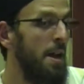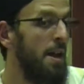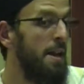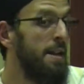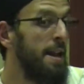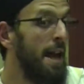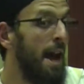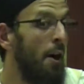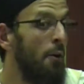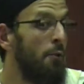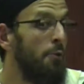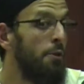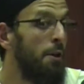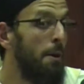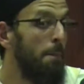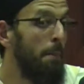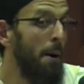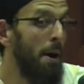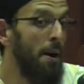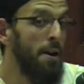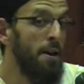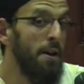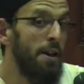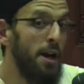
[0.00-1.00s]
Now, the
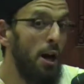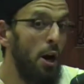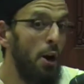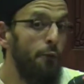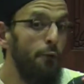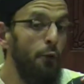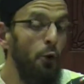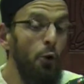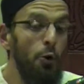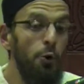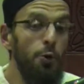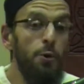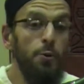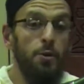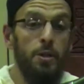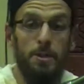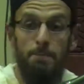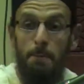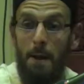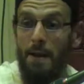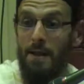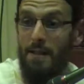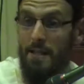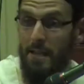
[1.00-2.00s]
barakah of who you spend